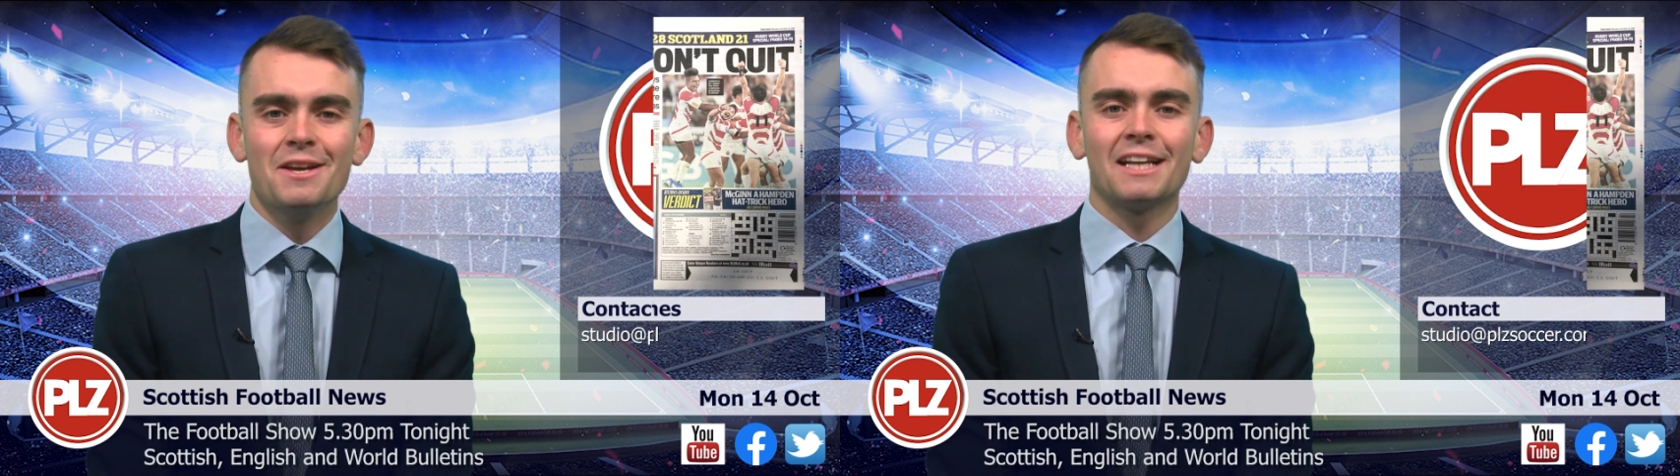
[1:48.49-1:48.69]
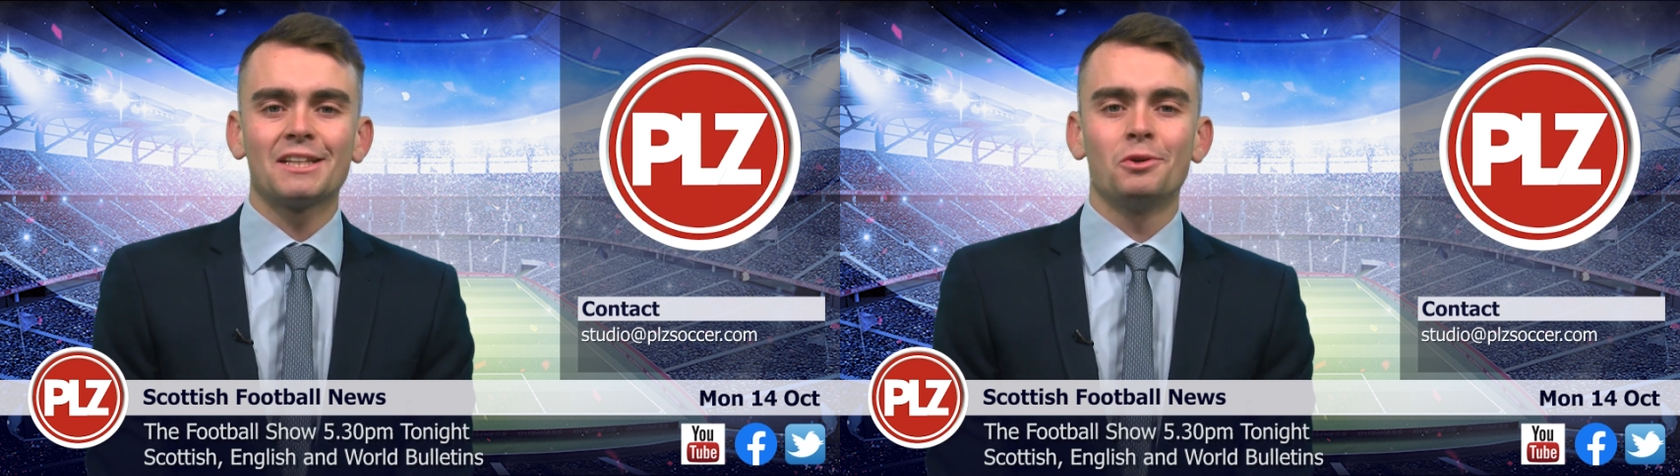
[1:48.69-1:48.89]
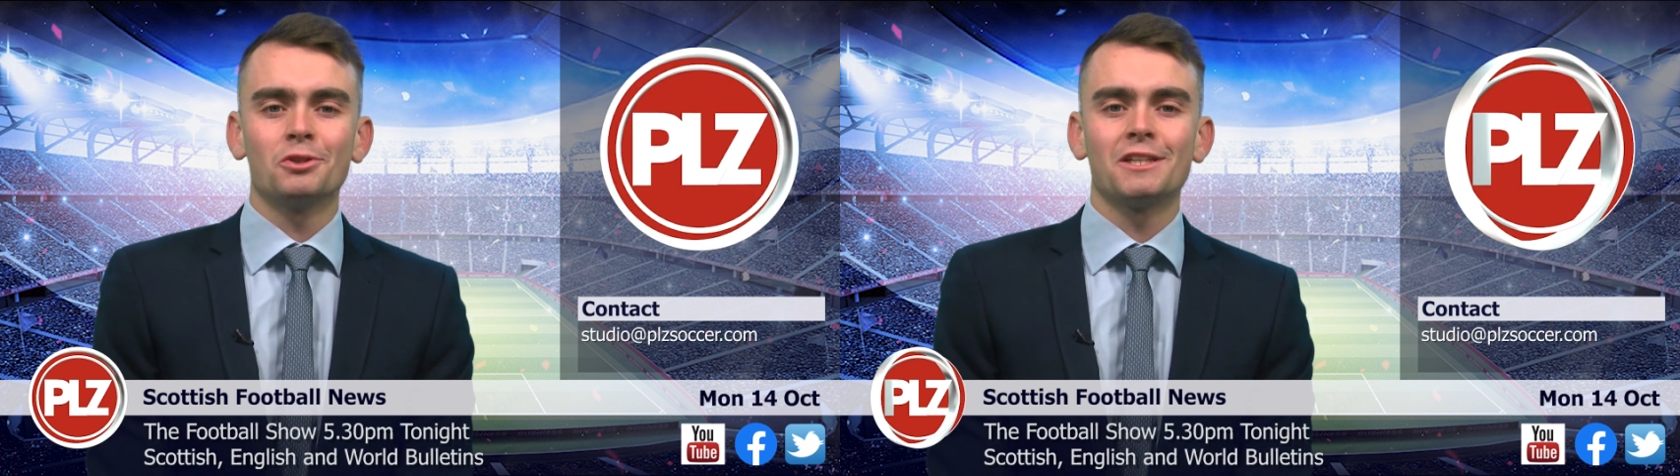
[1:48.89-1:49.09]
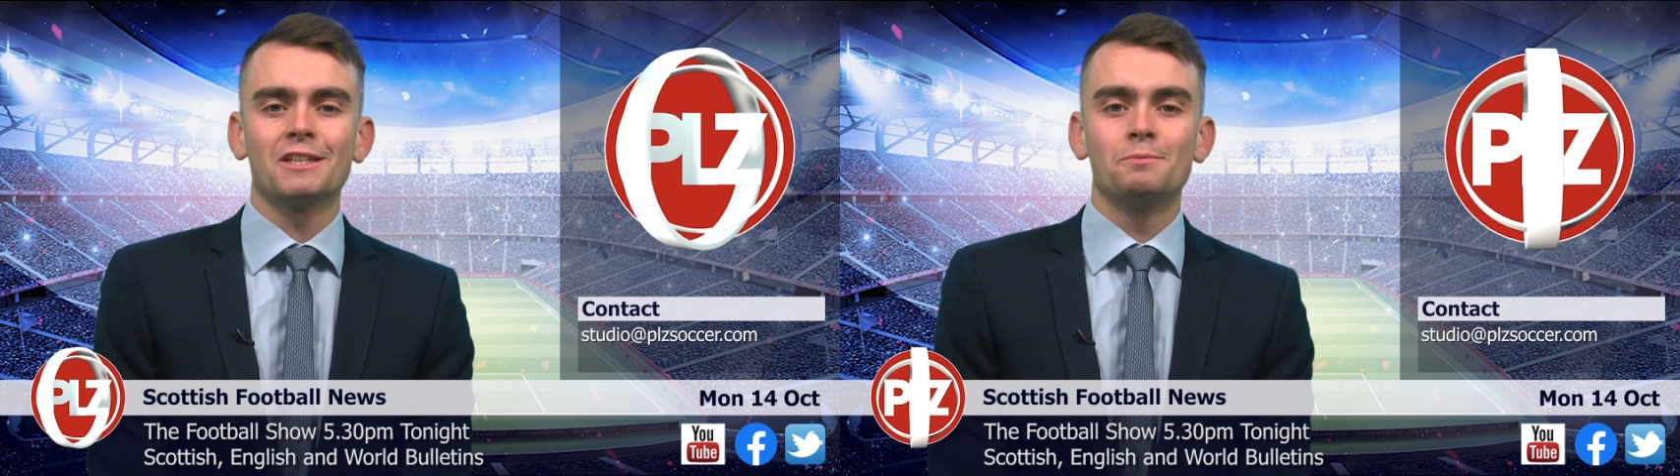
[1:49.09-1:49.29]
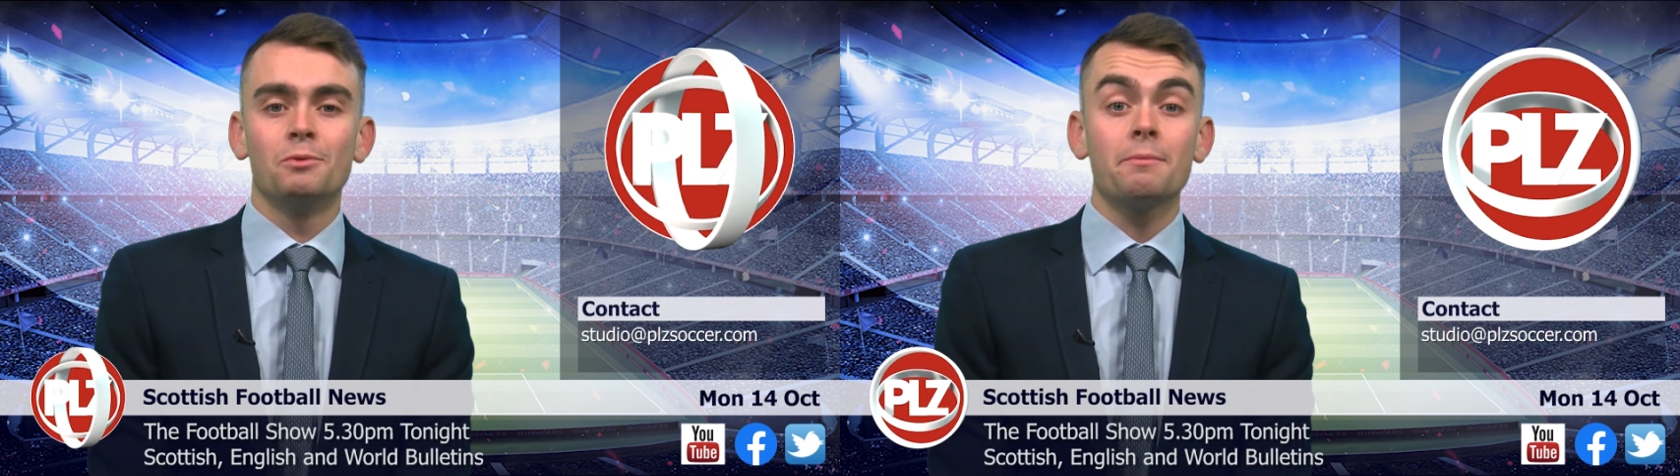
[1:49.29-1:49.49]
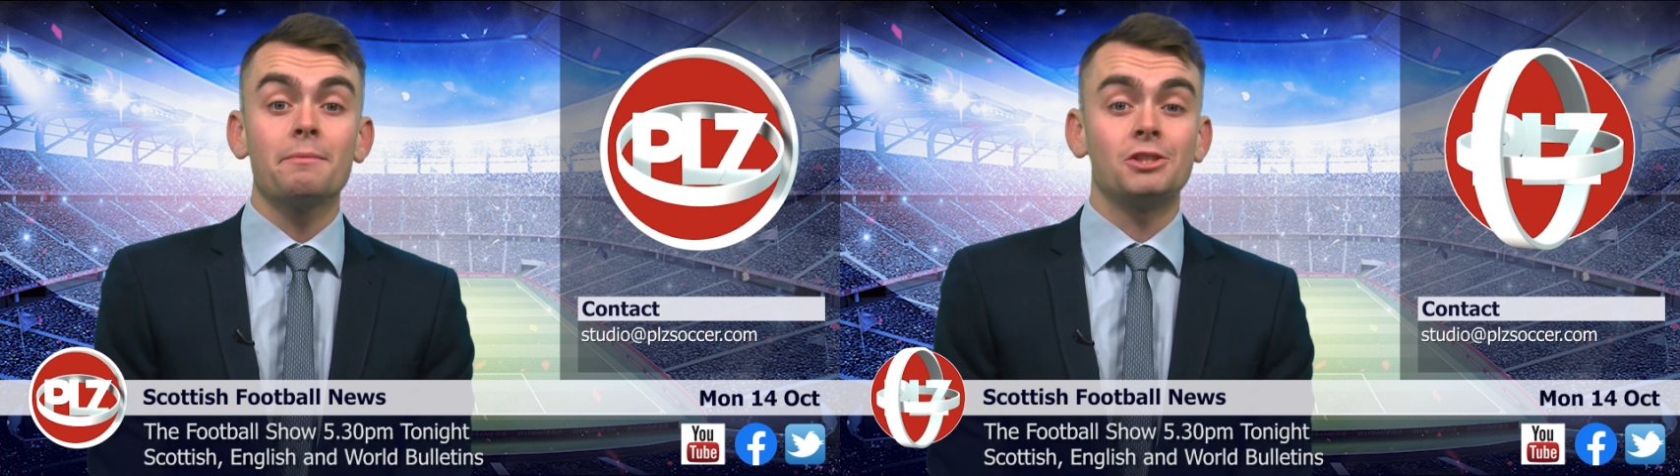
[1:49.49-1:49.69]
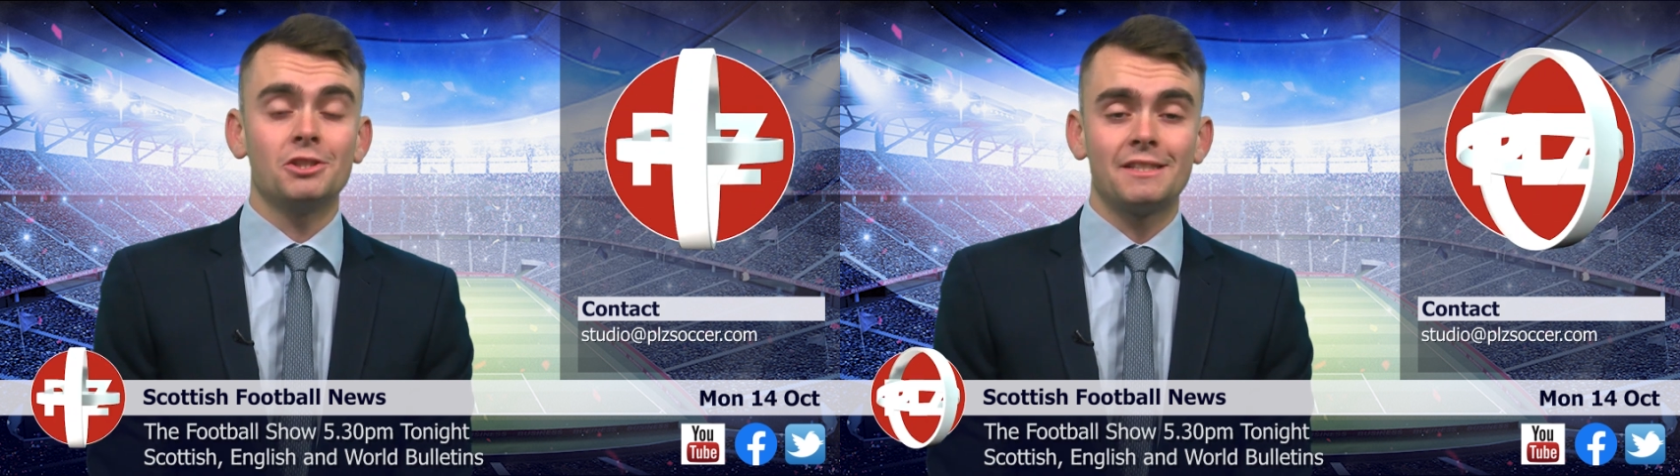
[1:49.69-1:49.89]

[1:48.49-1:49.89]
Thanks for watching this morning. Make sure you